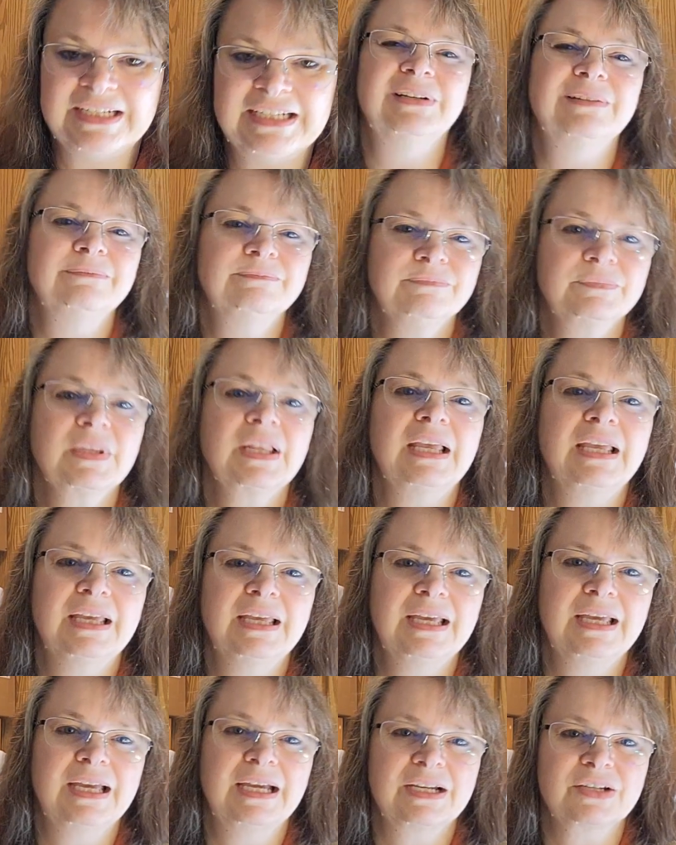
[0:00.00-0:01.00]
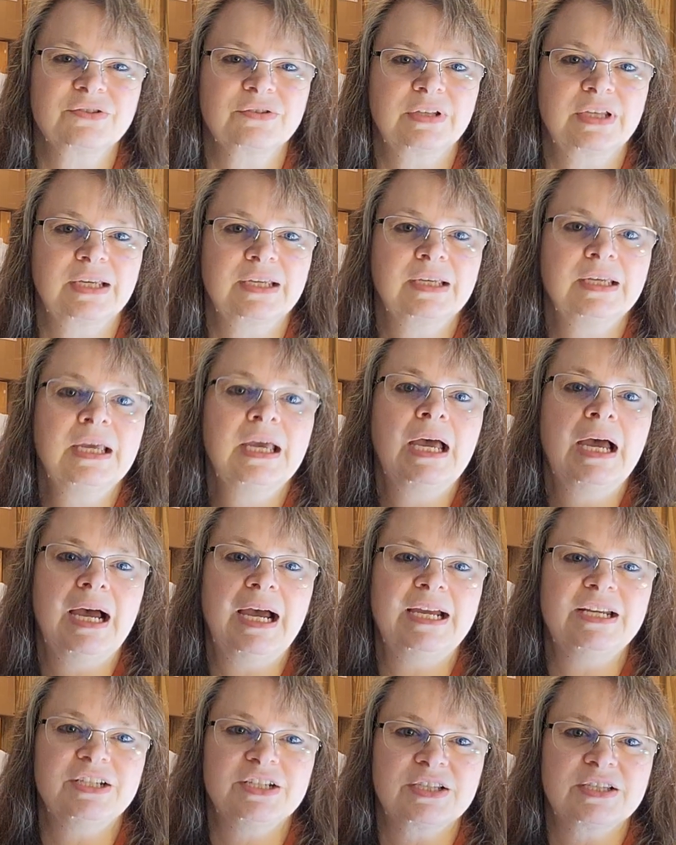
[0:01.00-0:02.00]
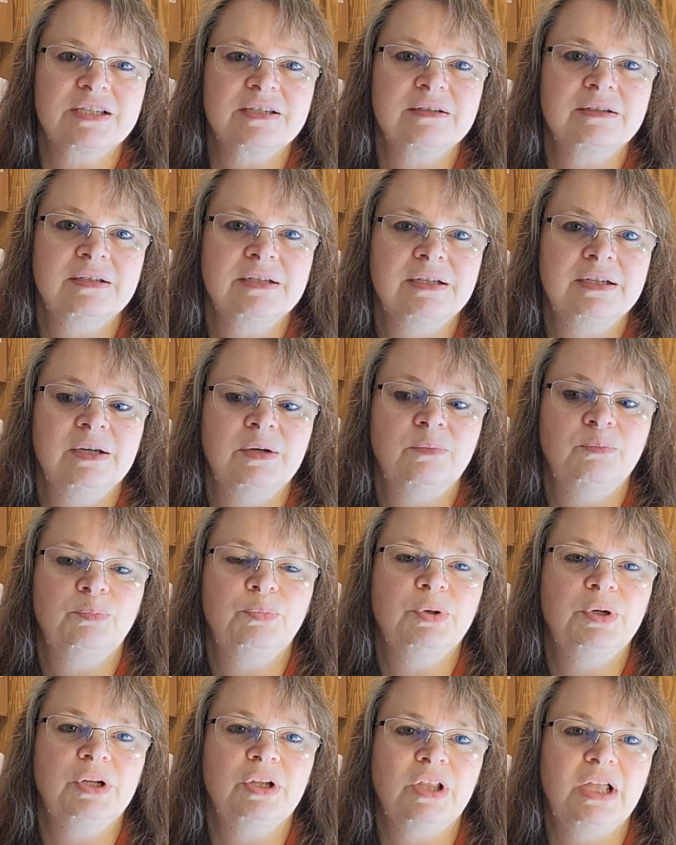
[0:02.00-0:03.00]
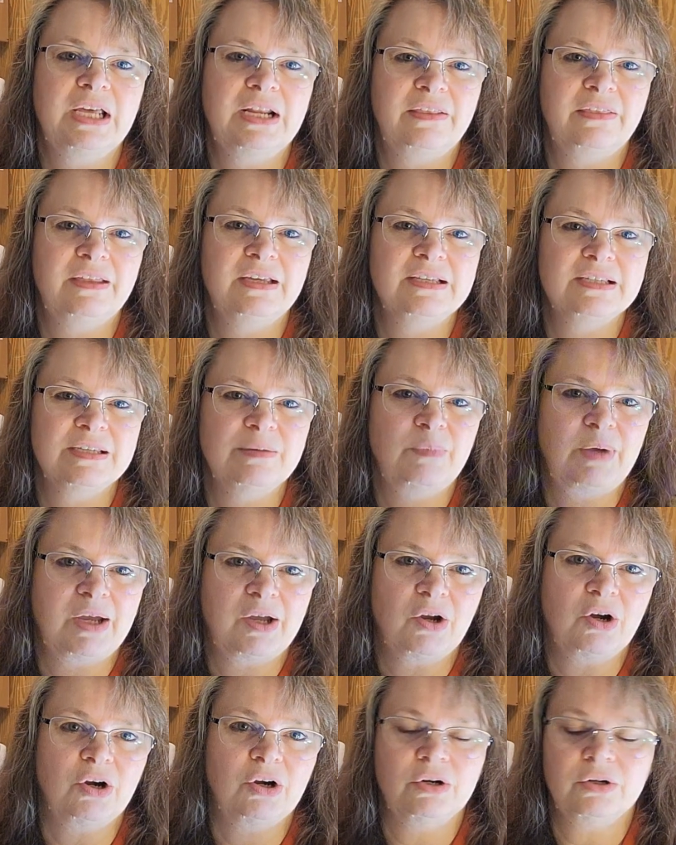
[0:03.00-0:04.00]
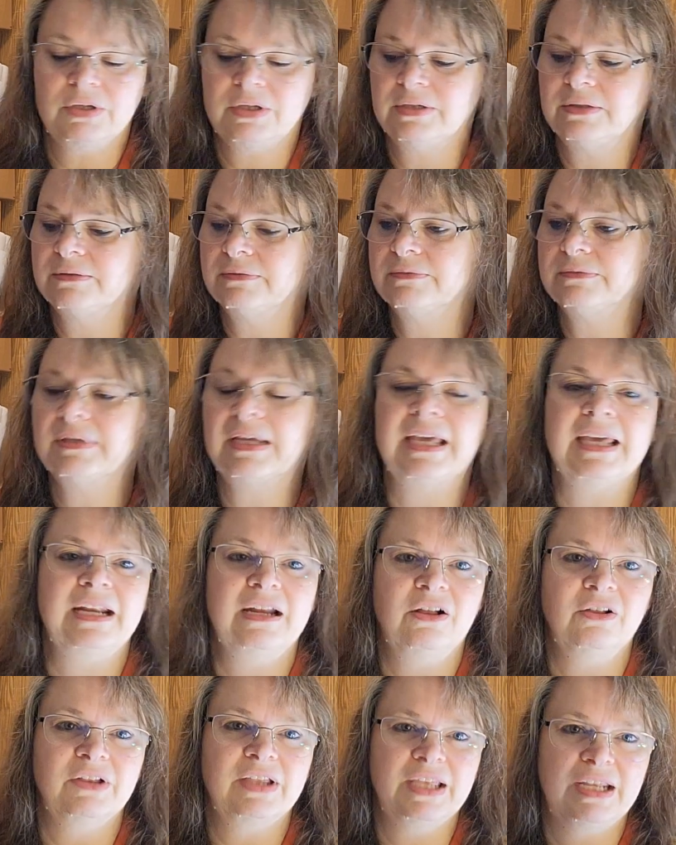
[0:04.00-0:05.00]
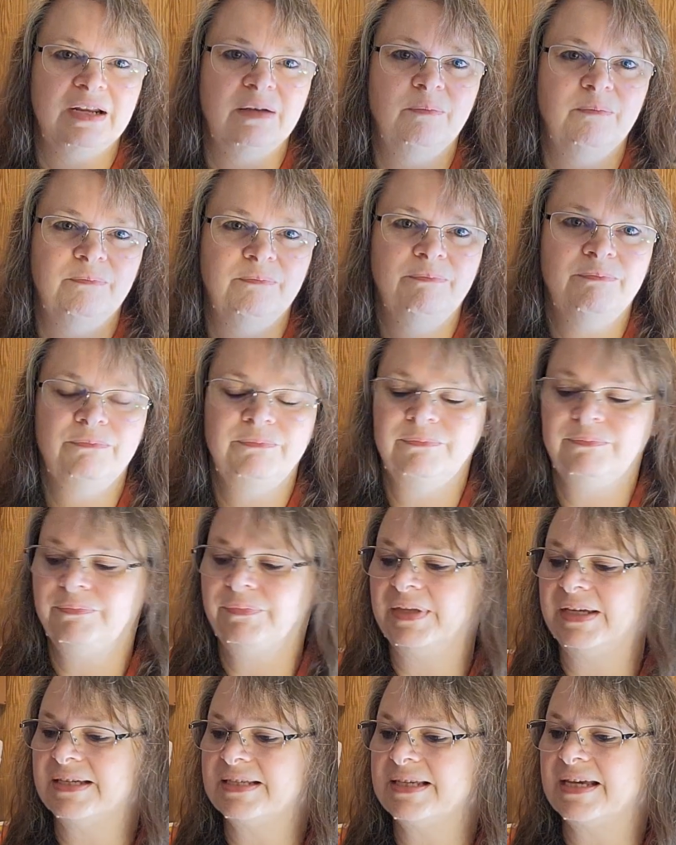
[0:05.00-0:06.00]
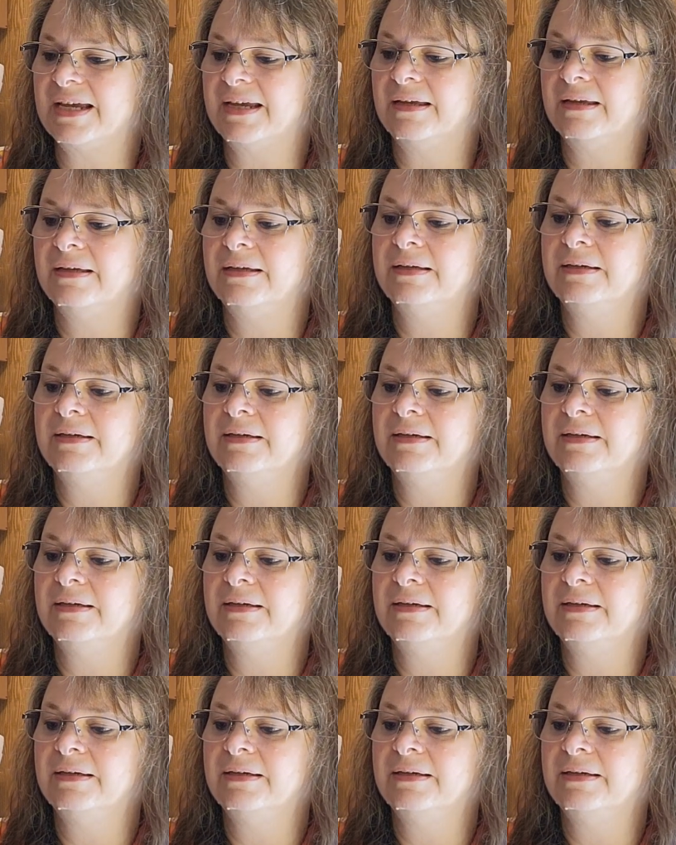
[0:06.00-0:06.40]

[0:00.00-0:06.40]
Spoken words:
Well, actually, I just put a lot of things in my cart, and I'll get them as I